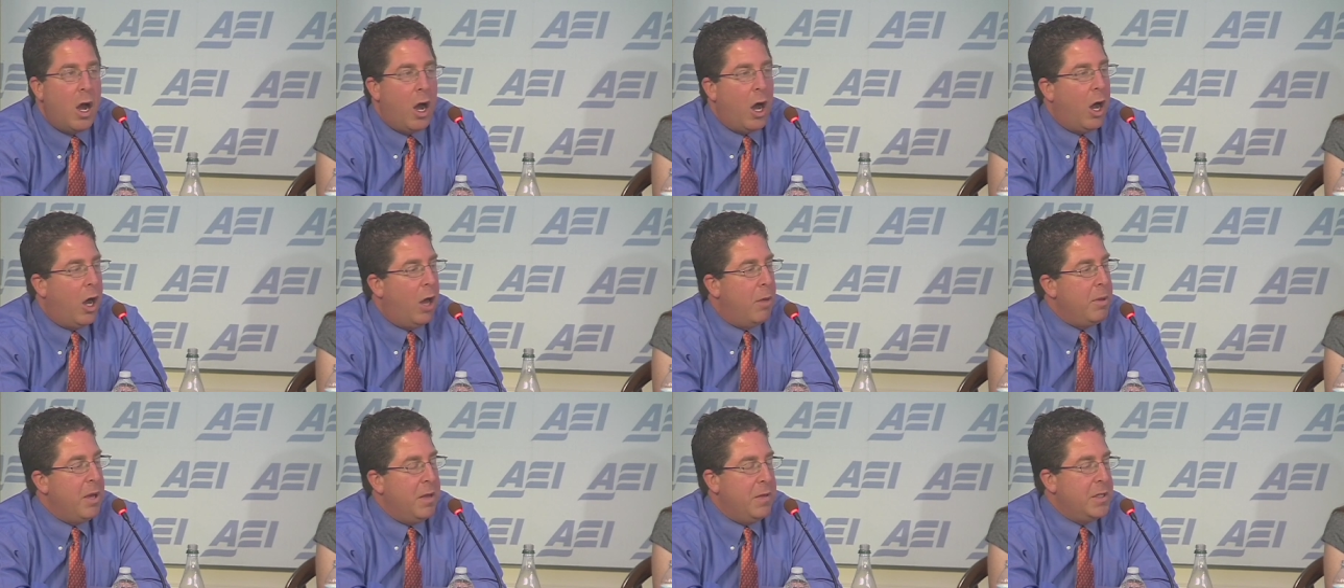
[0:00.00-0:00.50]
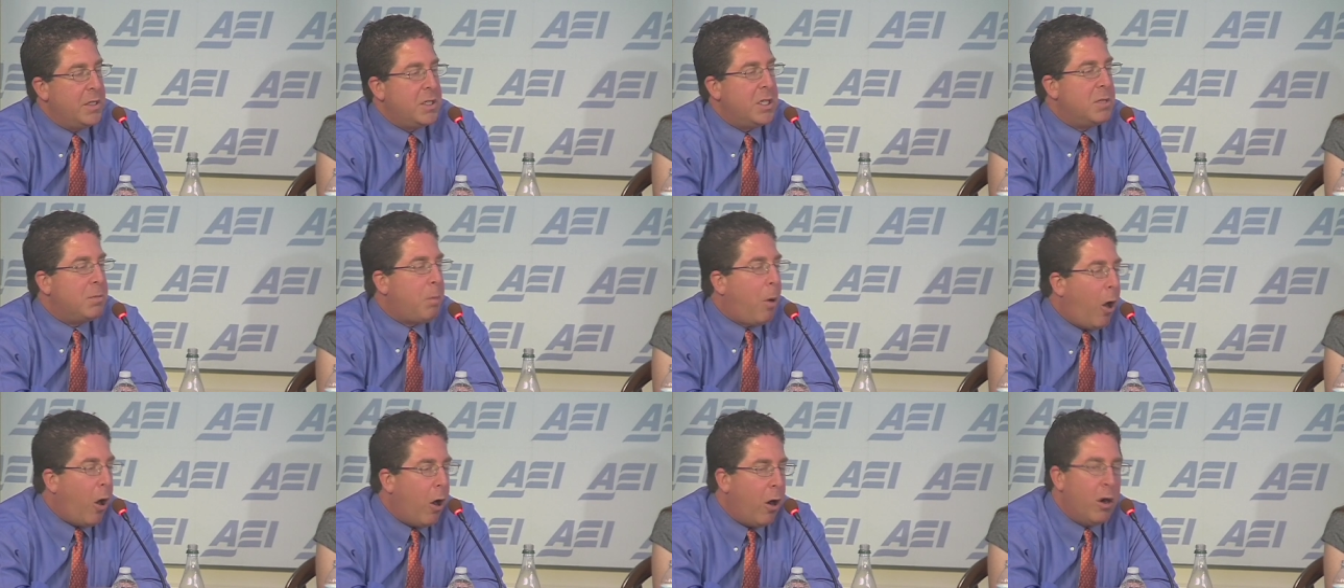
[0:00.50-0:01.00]
And this
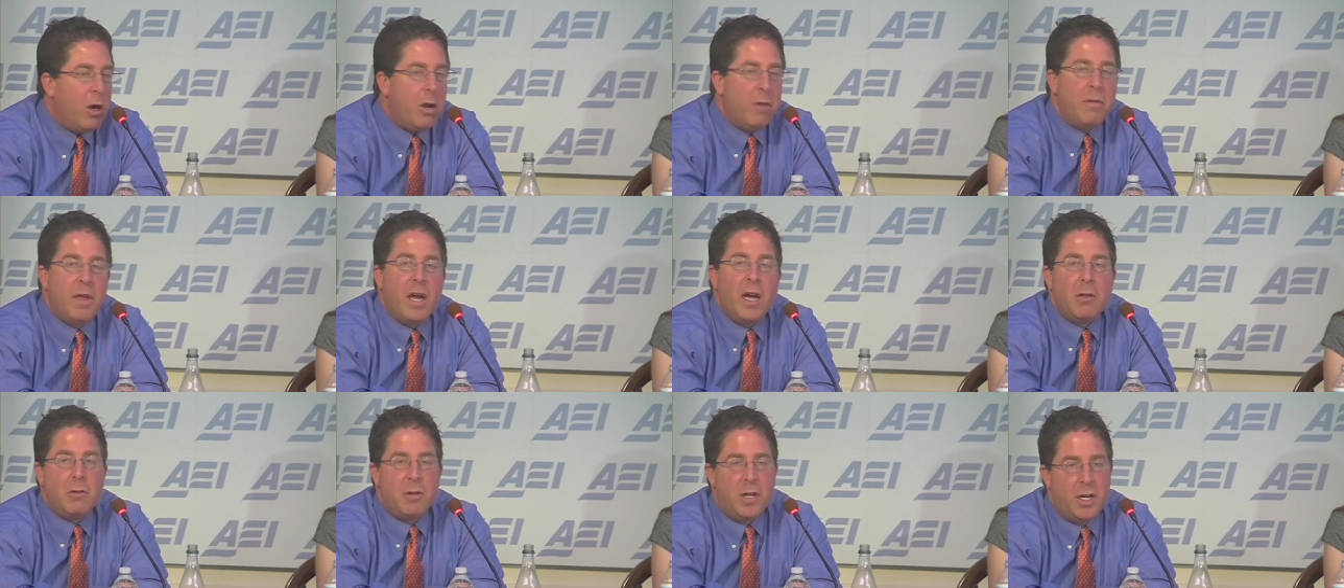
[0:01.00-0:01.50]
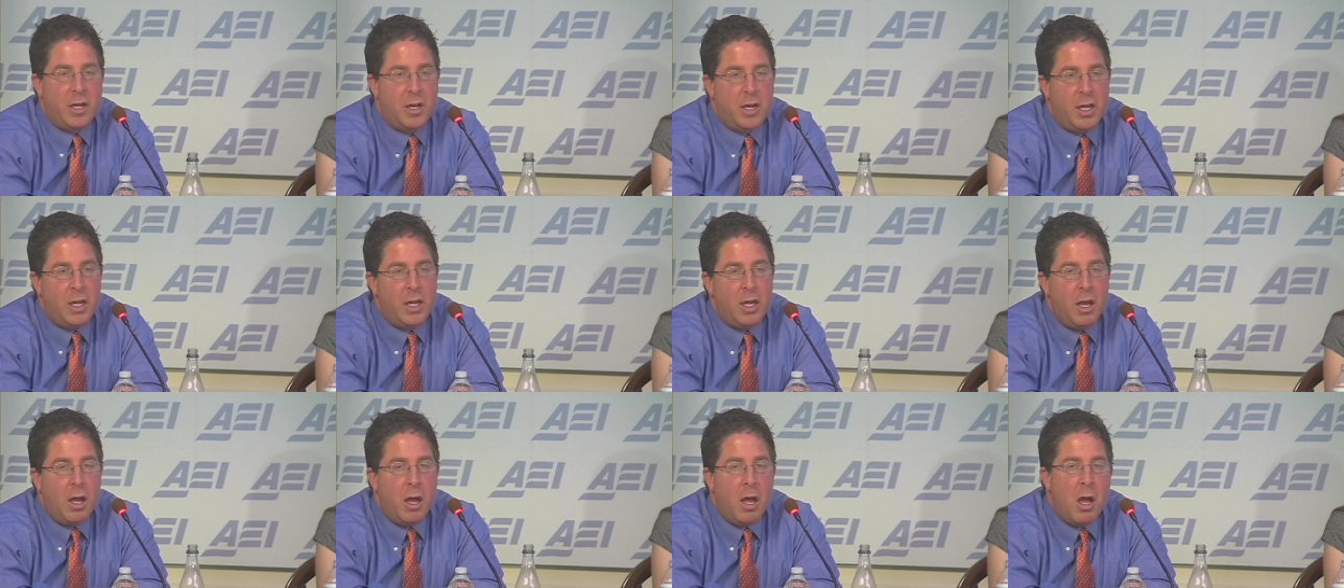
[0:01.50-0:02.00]
is part of that
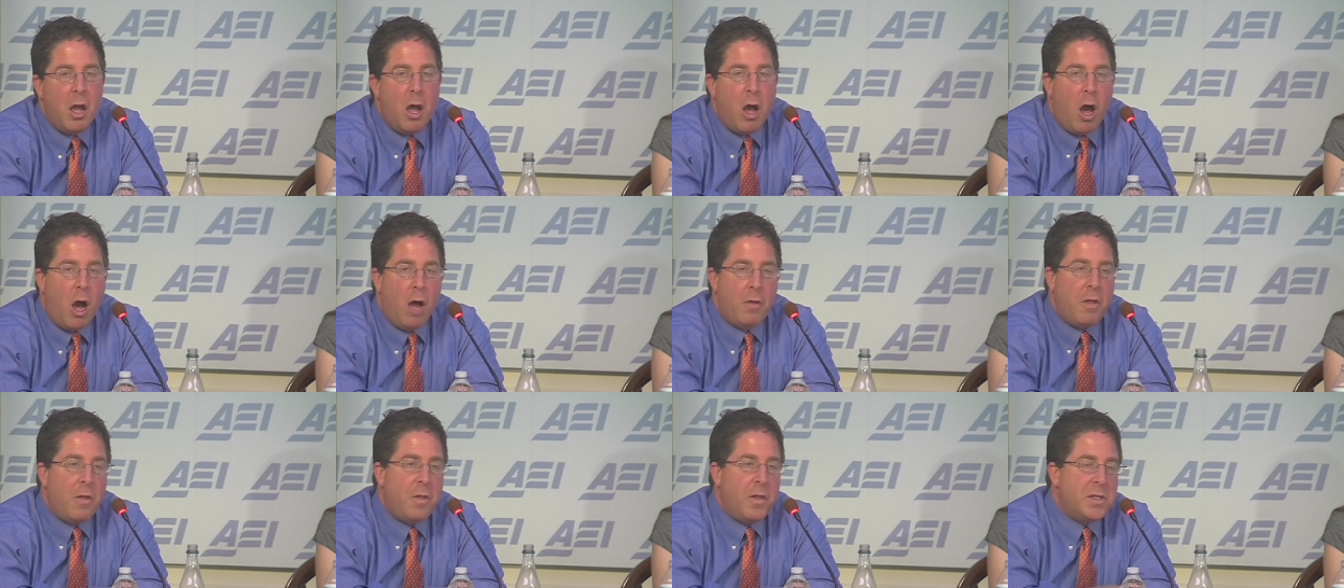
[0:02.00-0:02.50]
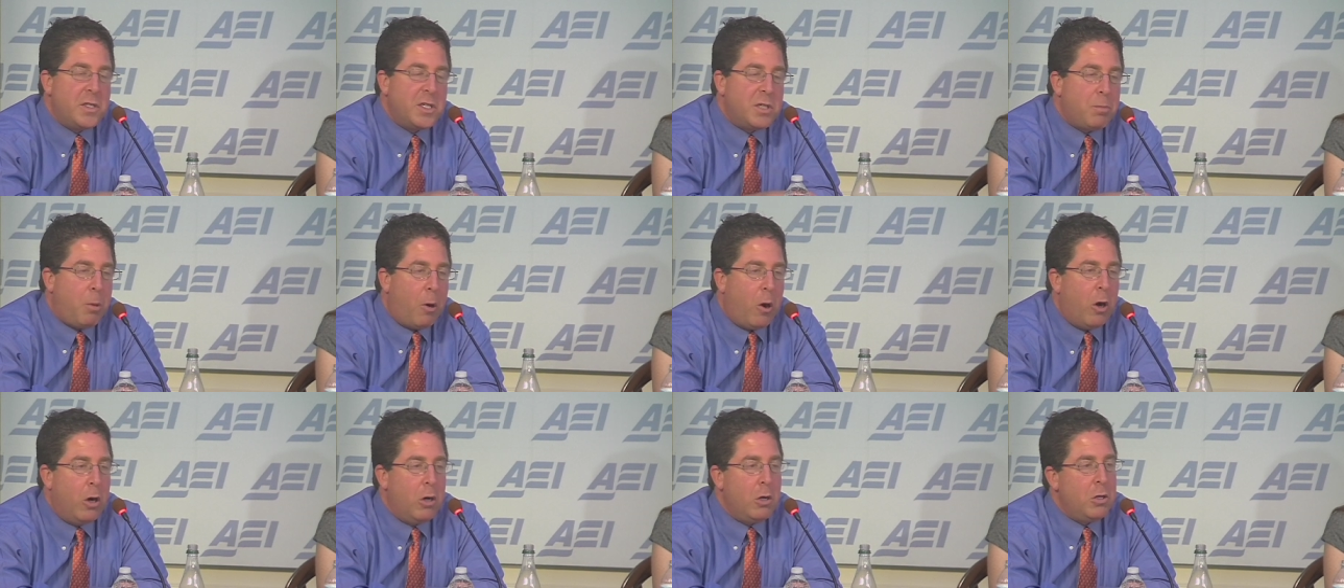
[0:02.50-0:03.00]
litany, that this is
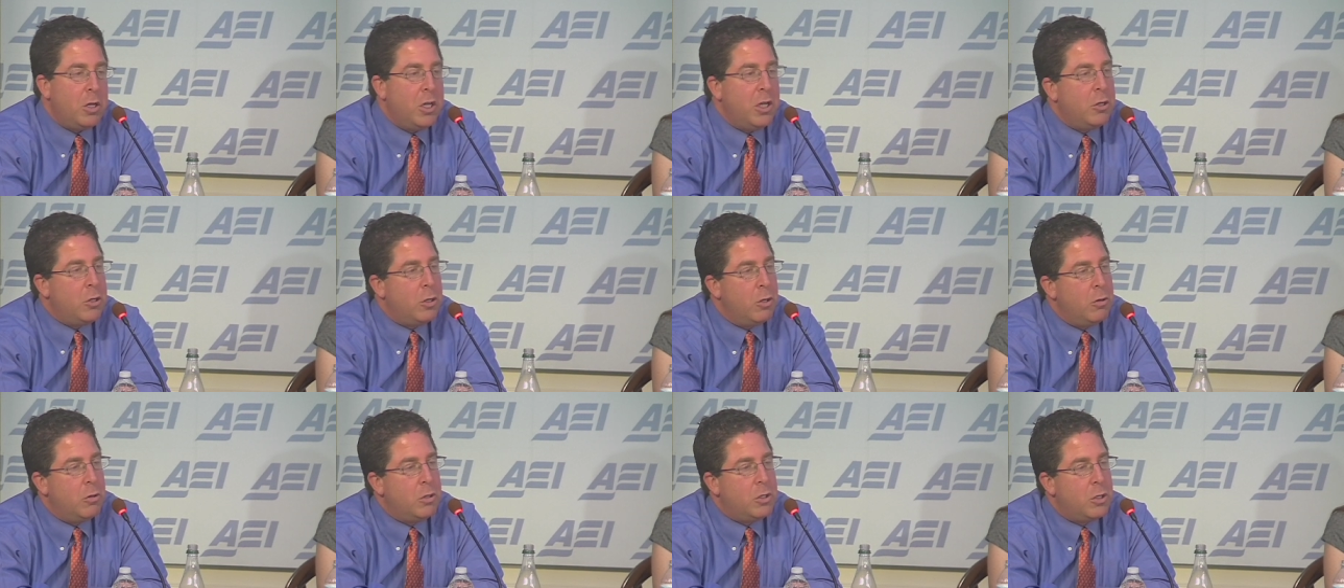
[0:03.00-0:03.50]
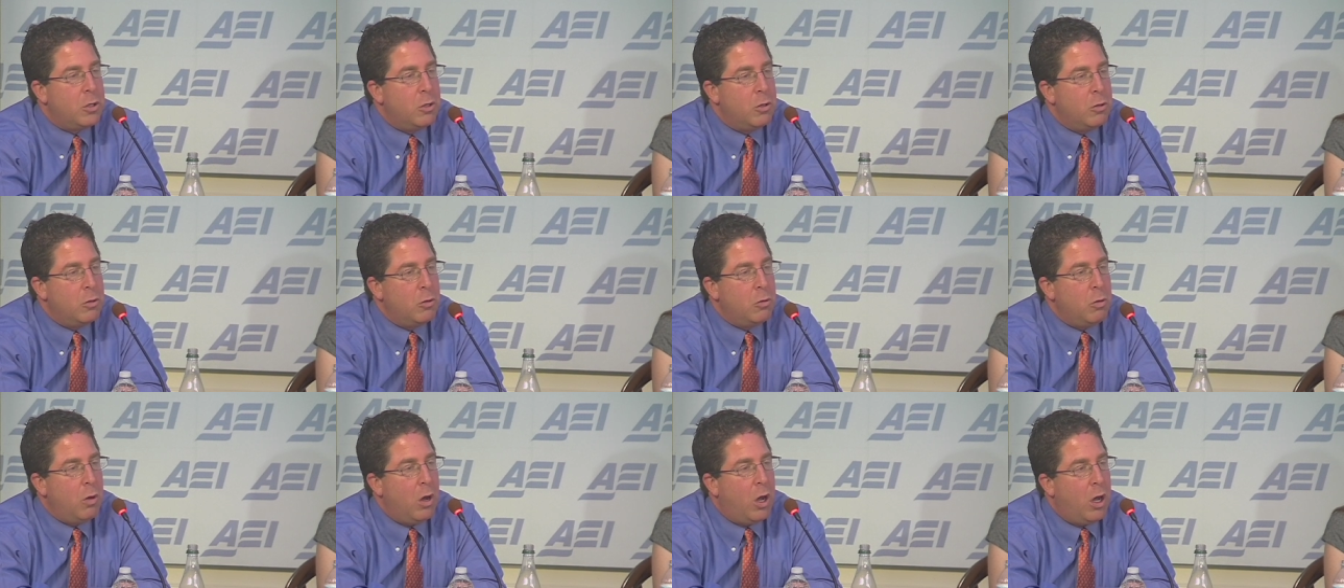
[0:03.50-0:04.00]
partly due
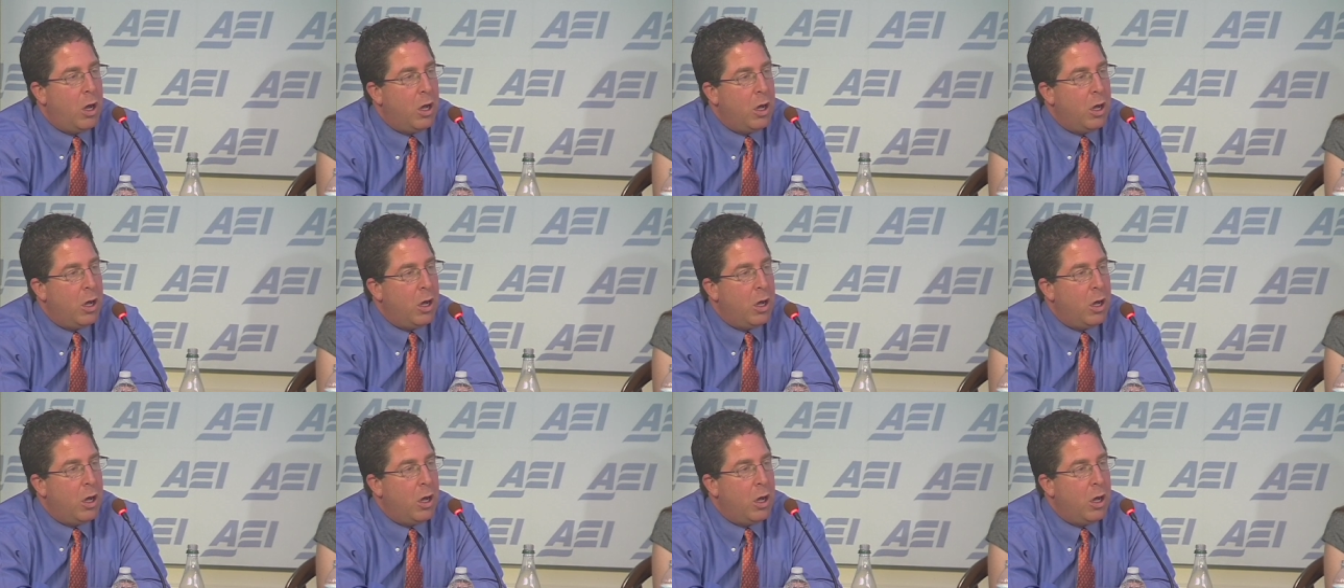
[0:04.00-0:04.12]
to